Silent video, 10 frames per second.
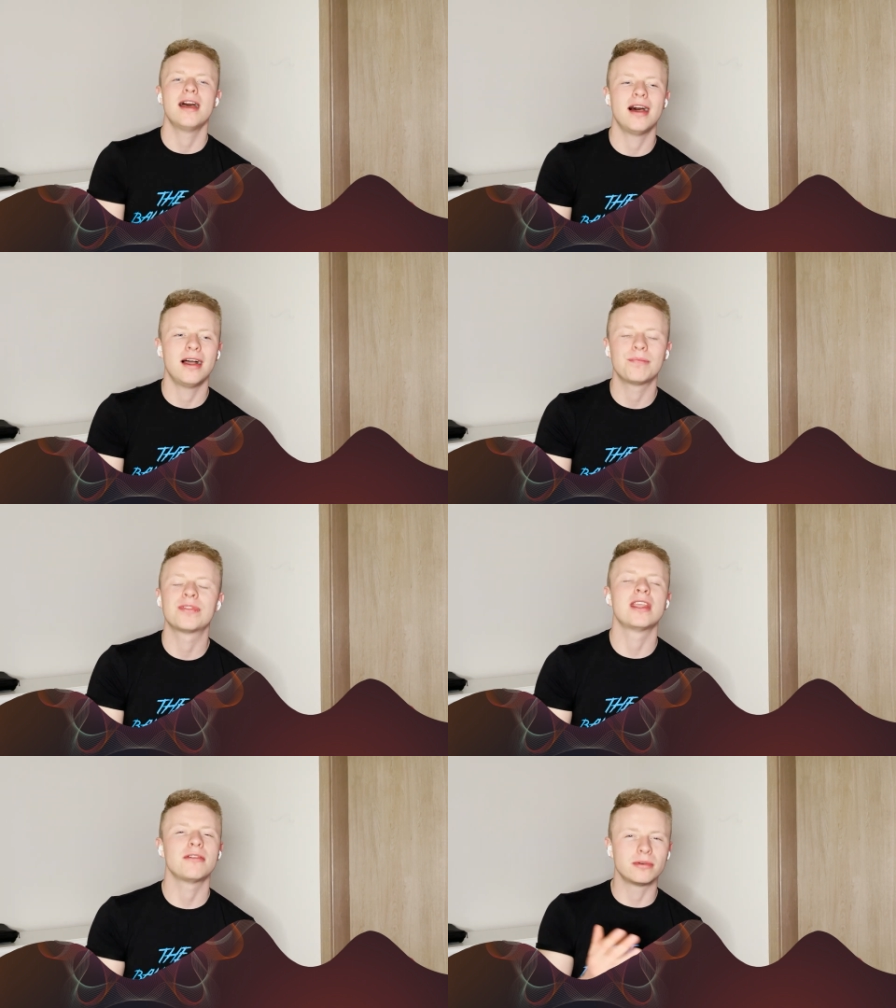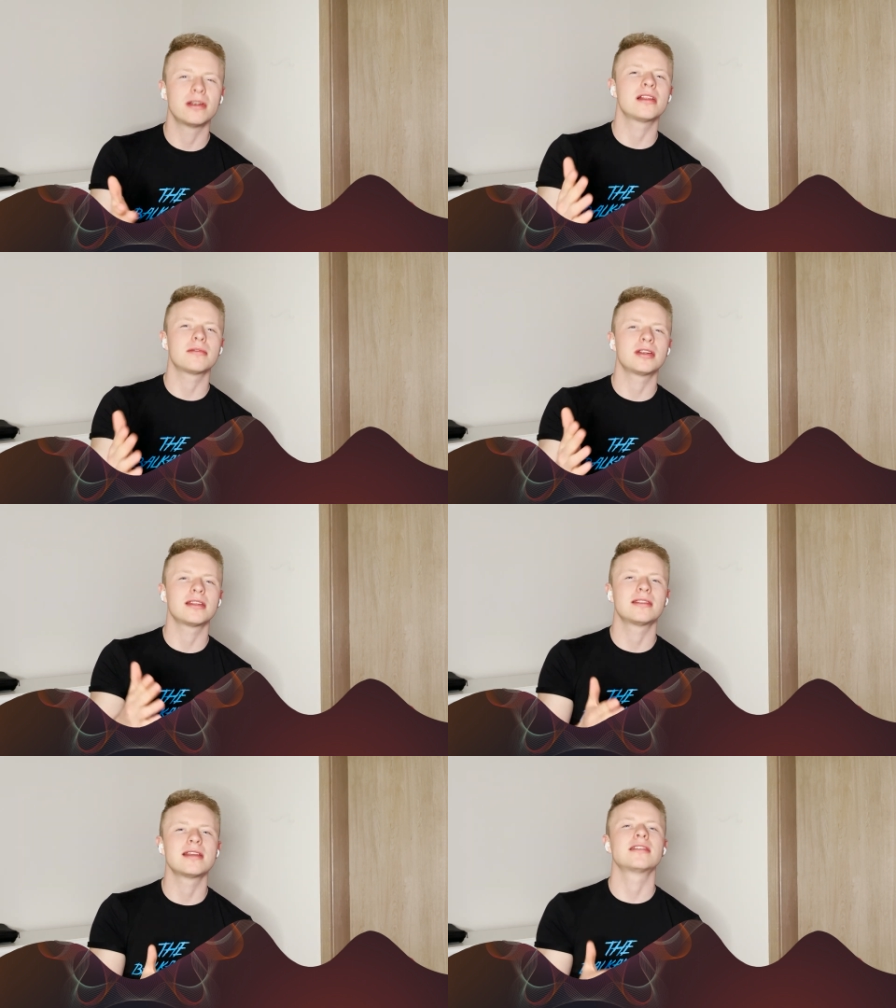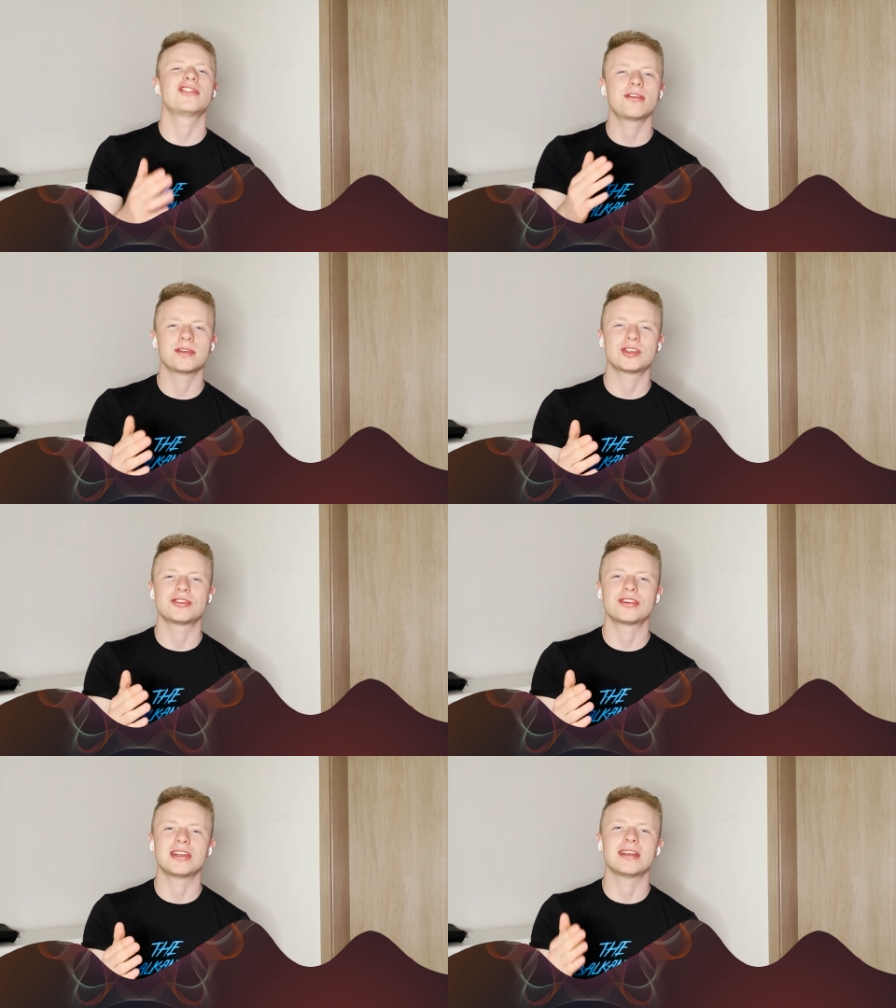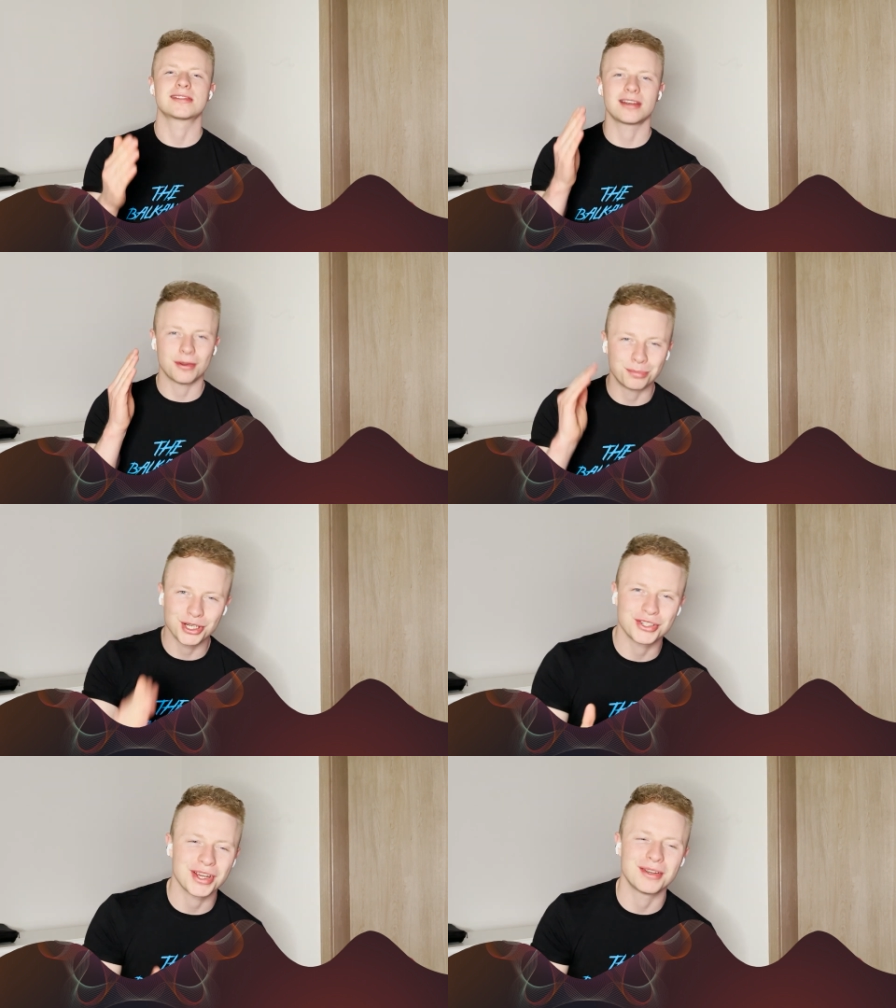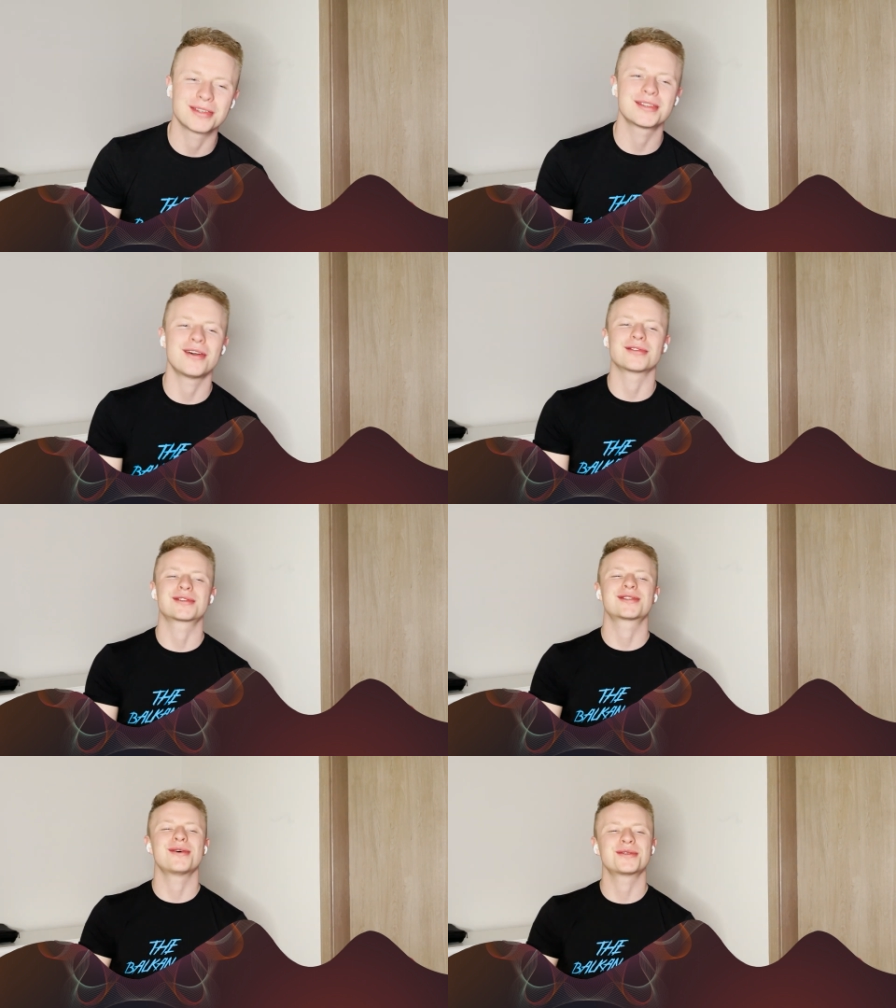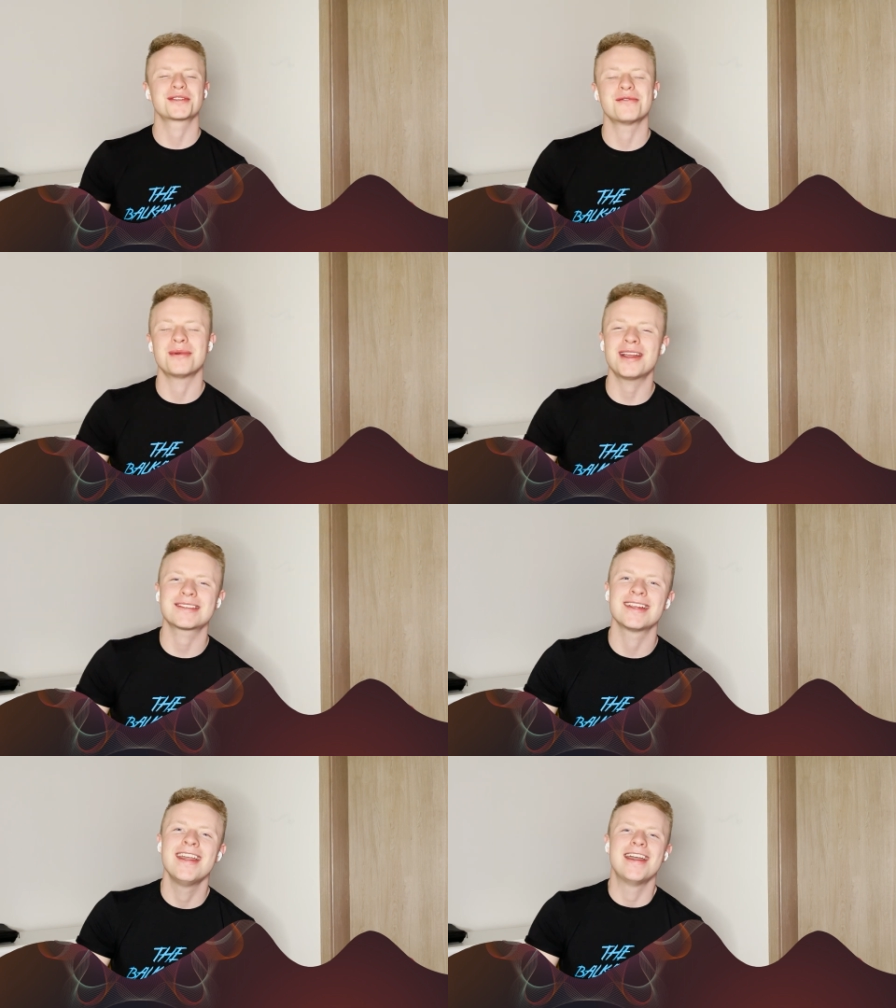And I really think the Eurovision jury is gonna appreciate this song so much,